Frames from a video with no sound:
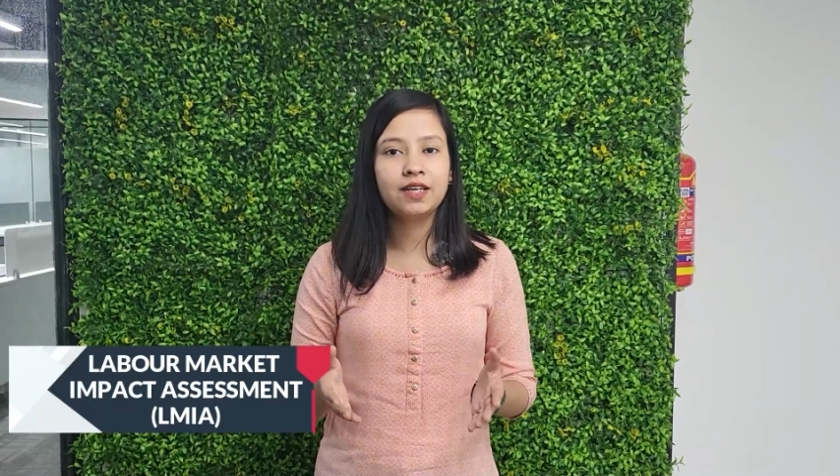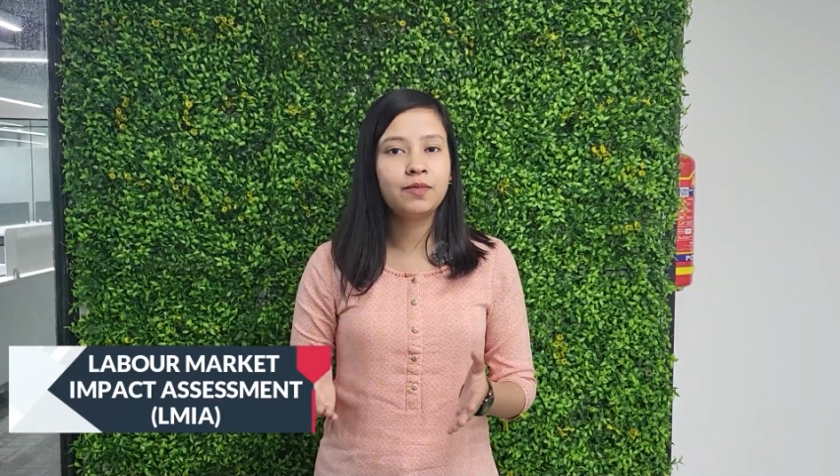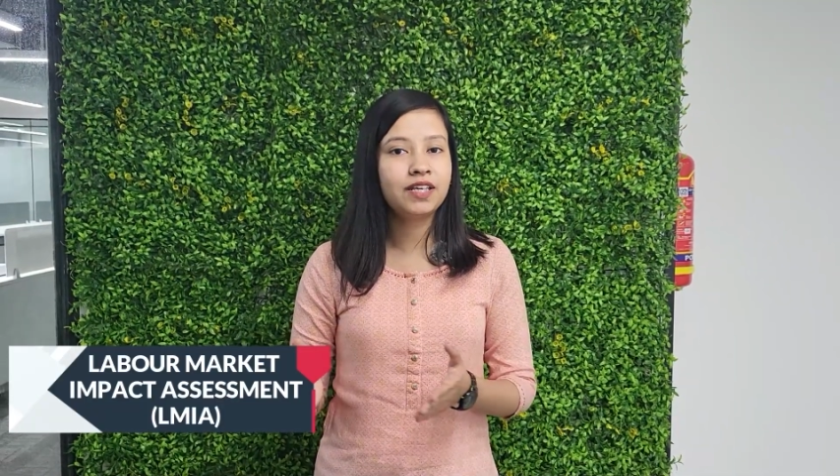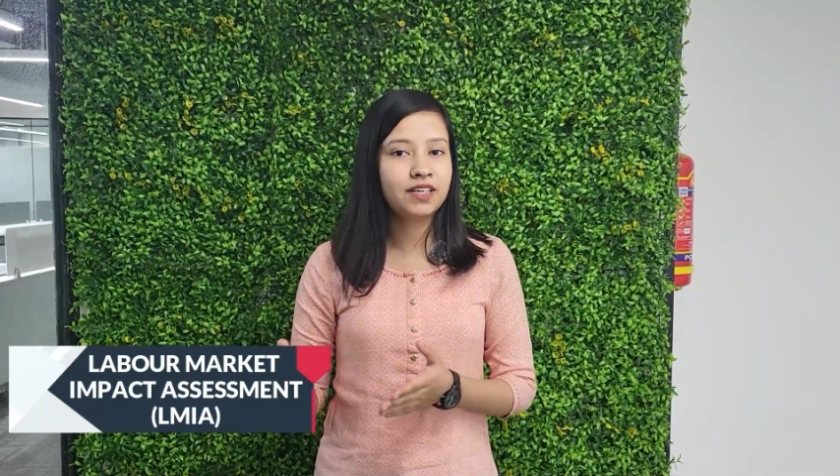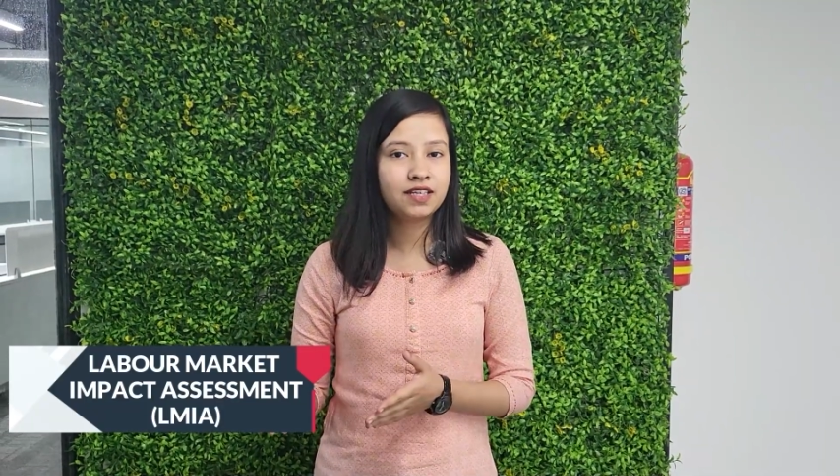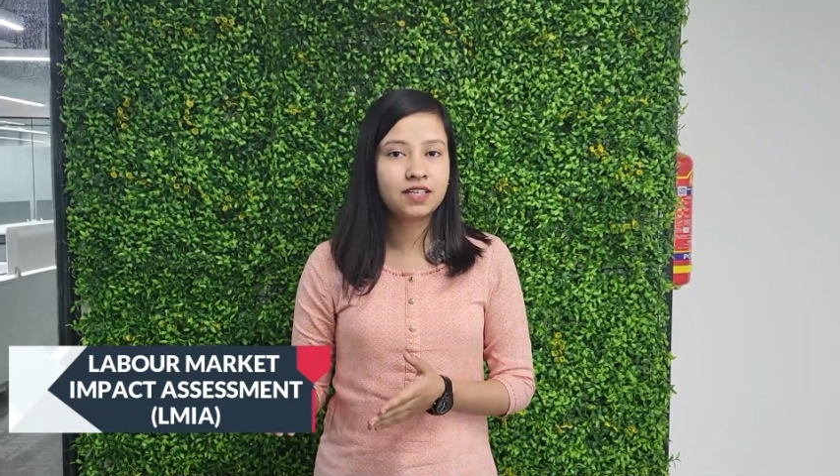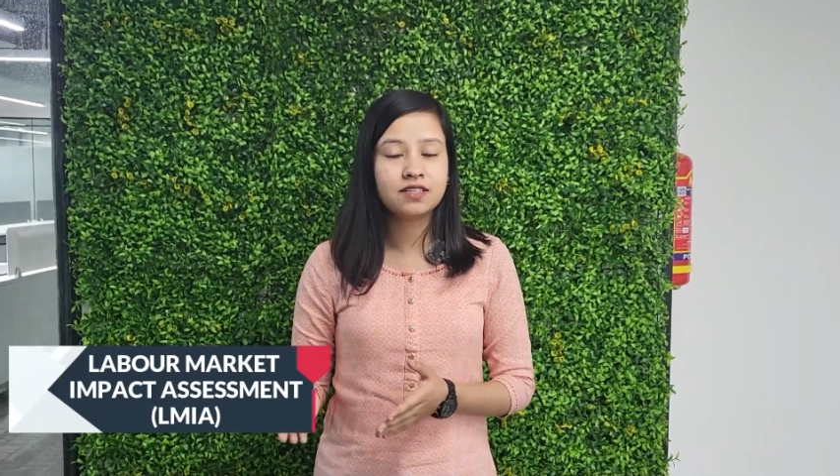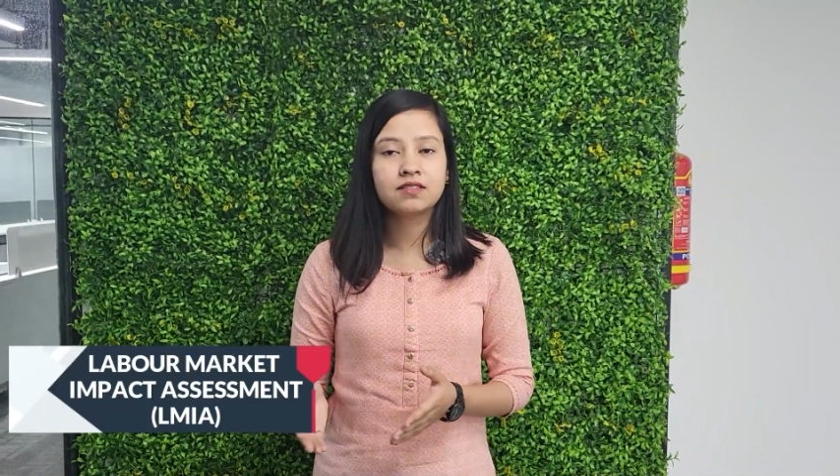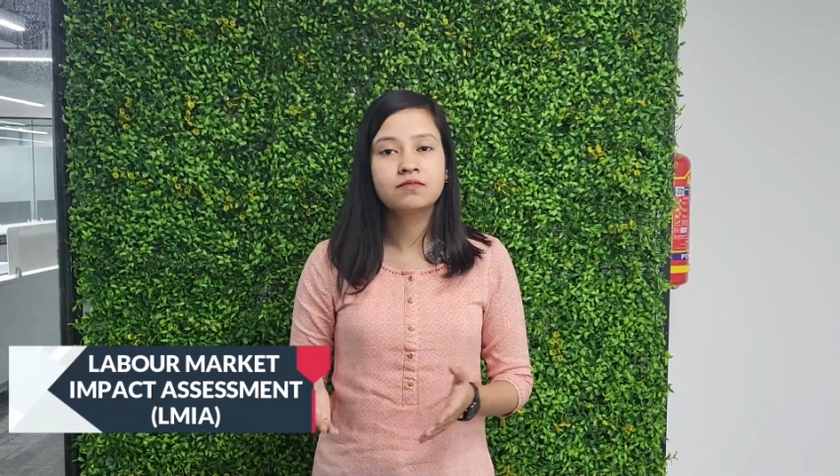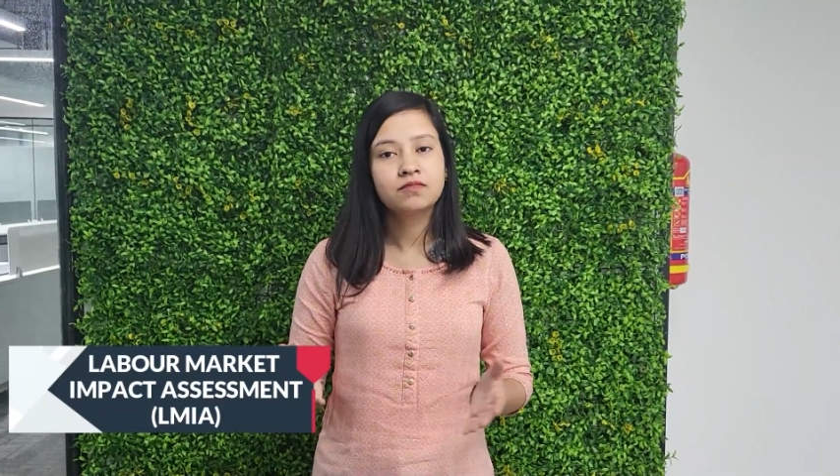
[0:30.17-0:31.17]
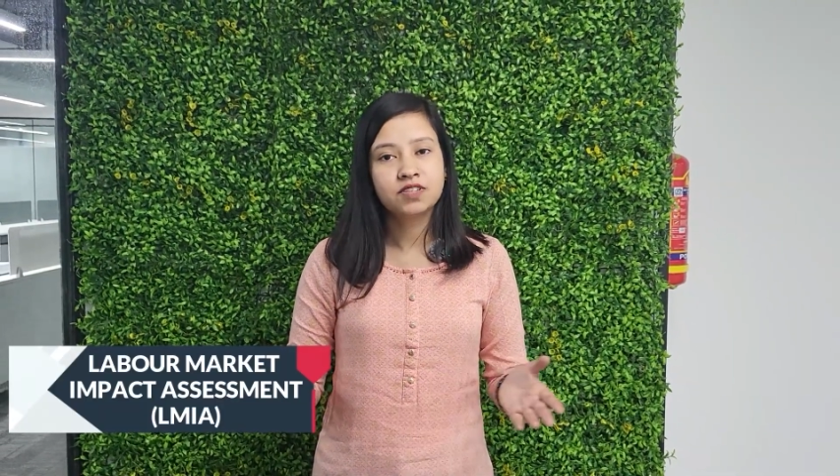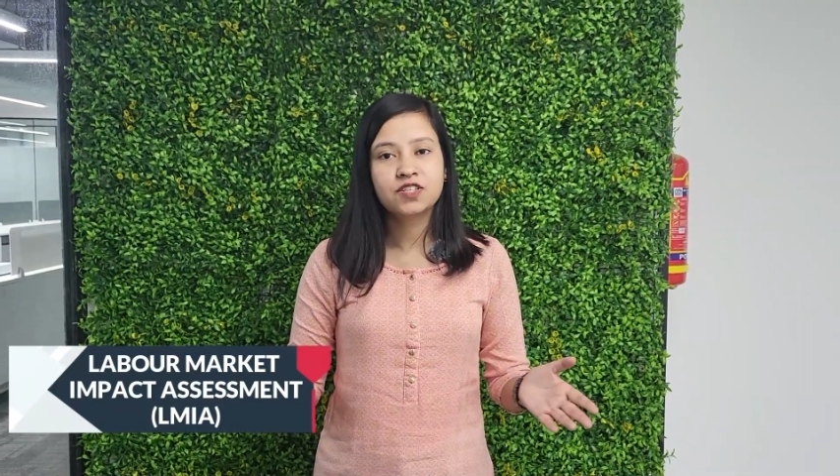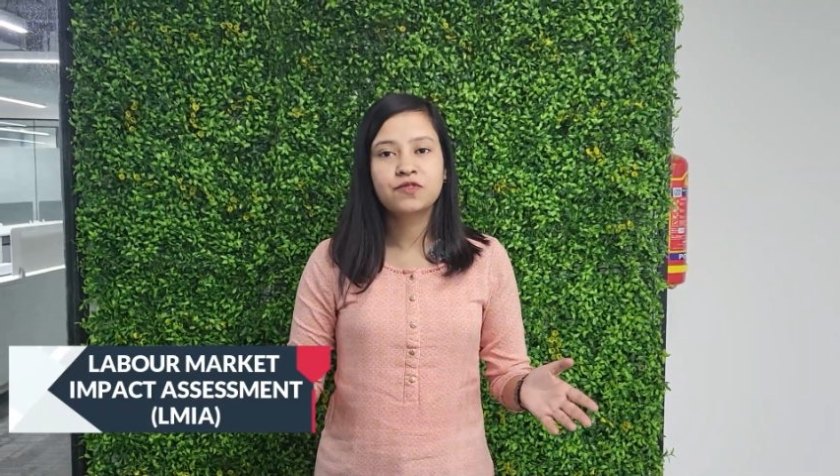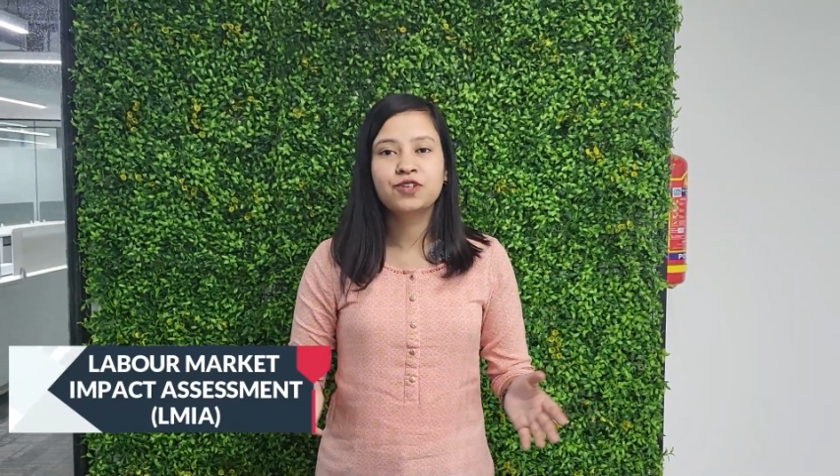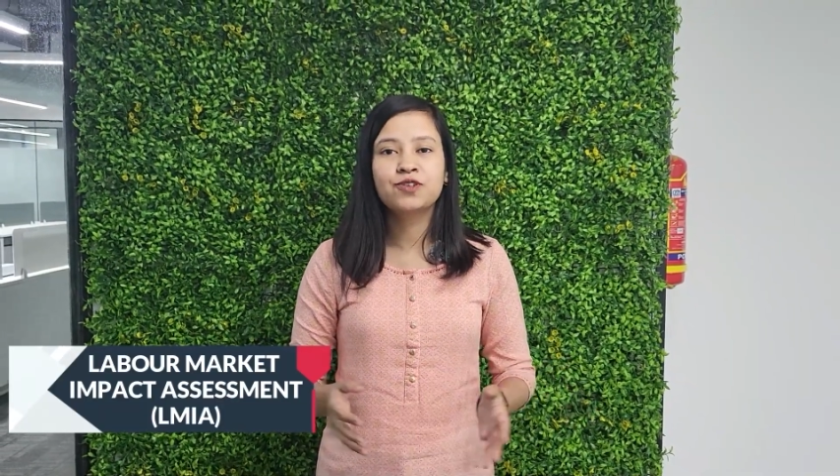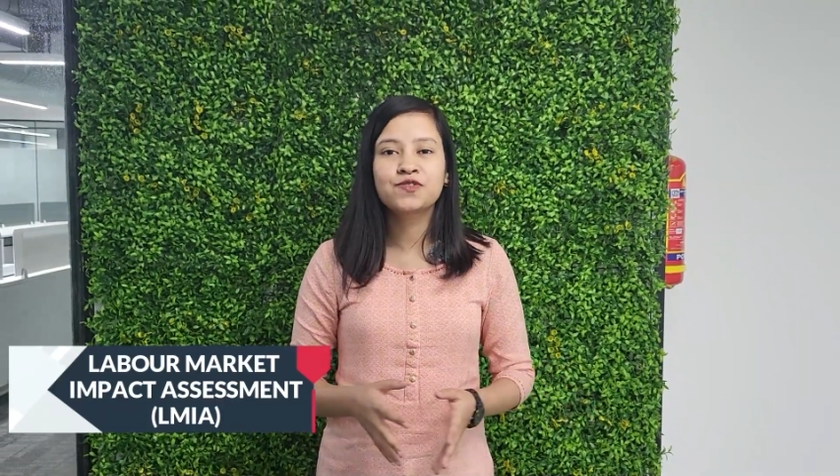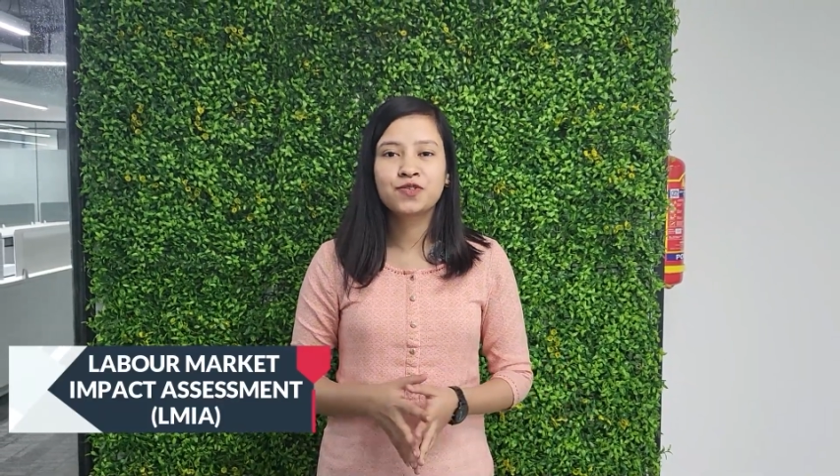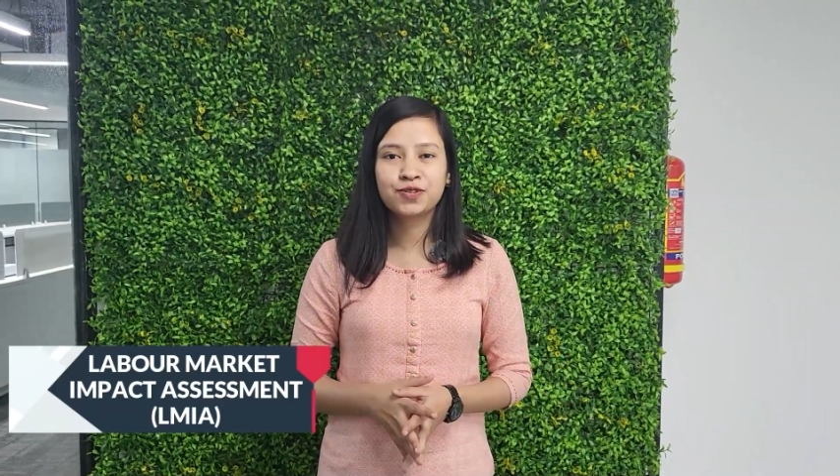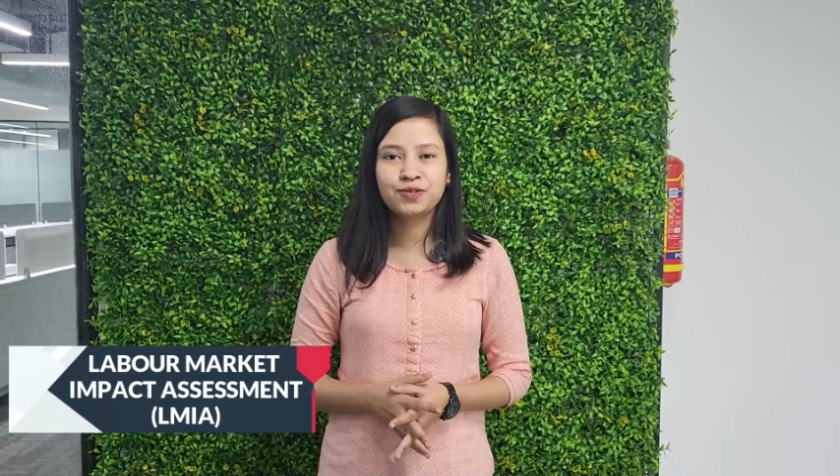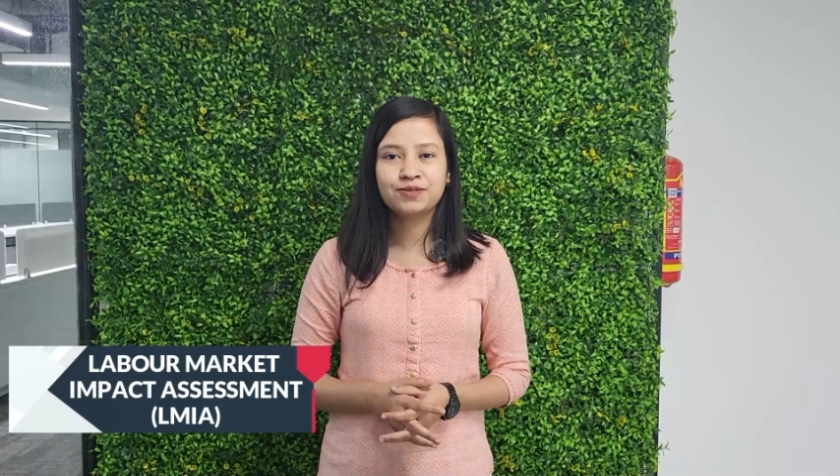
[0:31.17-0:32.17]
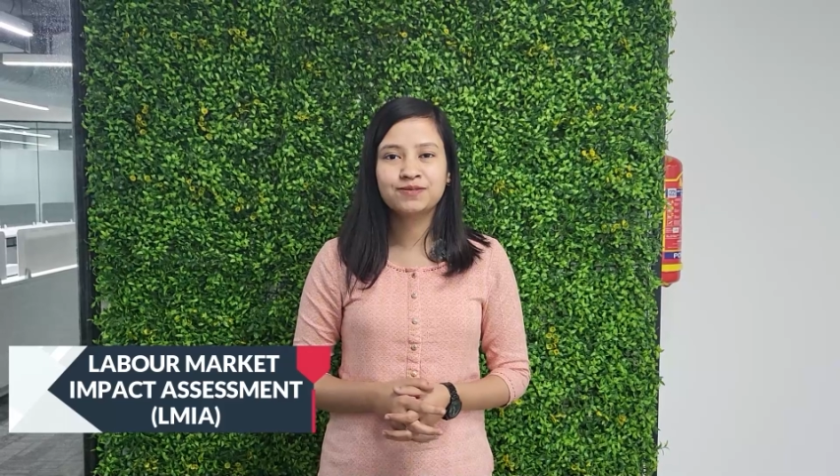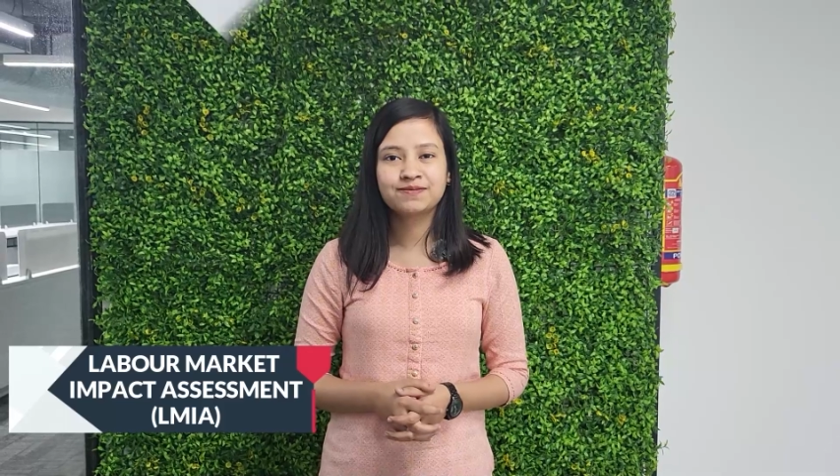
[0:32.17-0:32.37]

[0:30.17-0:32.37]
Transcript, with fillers: LMIA is, this video is for you.